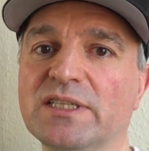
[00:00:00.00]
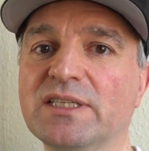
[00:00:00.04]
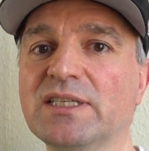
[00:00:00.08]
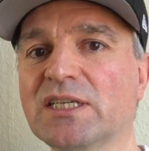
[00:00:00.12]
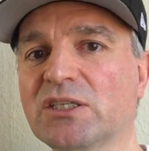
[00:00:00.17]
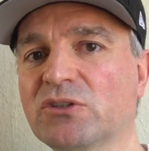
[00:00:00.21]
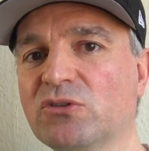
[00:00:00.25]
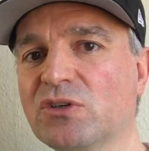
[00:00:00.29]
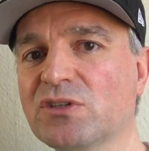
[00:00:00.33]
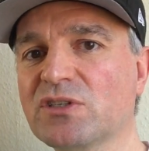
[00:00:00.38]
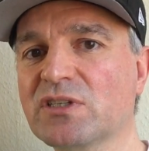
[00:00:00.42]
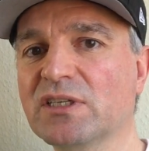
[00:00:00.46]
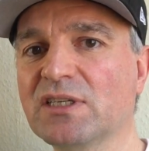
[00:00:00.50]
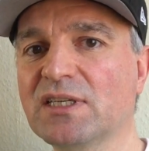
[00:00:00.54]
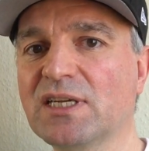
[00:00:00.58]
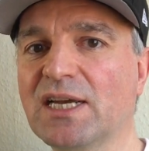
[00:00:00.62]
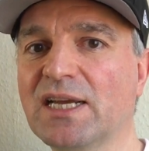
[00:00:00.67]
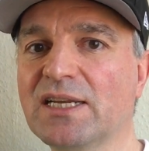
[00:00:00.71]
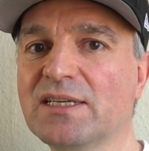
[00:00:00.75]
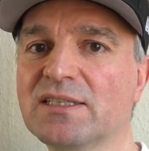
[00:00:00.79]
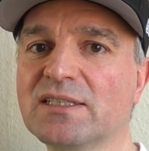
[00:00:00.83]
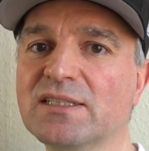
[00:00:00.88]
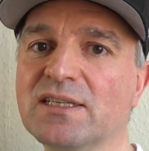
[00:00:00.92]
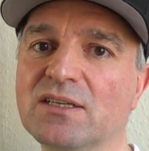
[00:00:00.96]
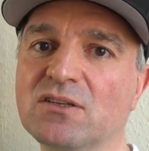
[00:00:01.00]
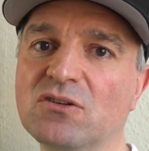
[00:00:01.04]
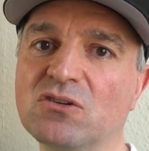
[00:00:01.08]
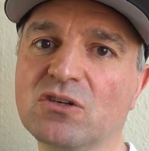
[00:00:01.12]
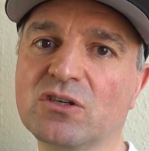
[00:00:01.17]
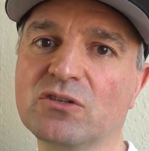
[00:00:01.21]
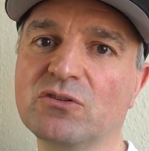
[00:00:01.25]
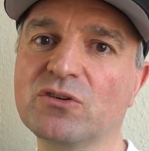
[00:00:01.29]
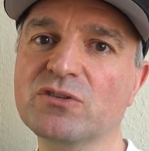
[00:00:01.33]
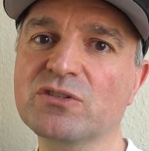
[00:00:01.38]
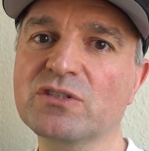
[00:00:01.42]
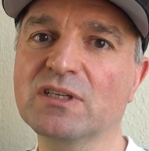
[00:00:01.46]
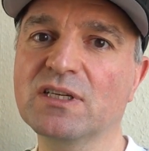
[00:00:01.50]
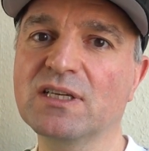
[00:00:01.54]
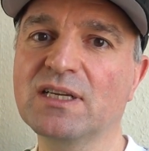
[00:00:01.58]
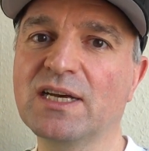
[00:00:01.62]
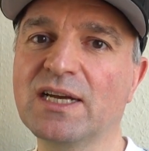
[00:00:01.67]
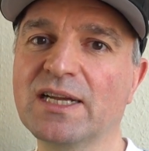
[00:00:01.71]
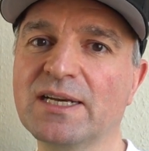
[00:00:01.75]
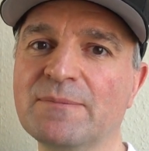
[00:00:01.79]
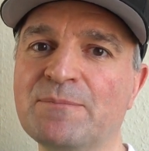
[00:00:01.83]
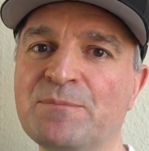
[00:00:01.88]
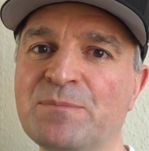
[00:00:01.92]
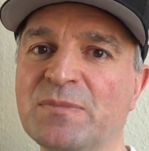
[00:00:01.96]
Did it cross the line? Did it not cross the
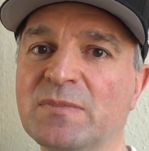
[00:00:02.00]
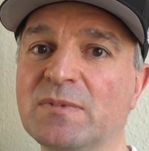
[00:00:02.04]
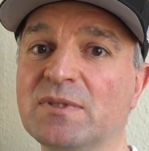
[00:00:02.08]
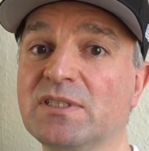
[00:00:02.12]
line?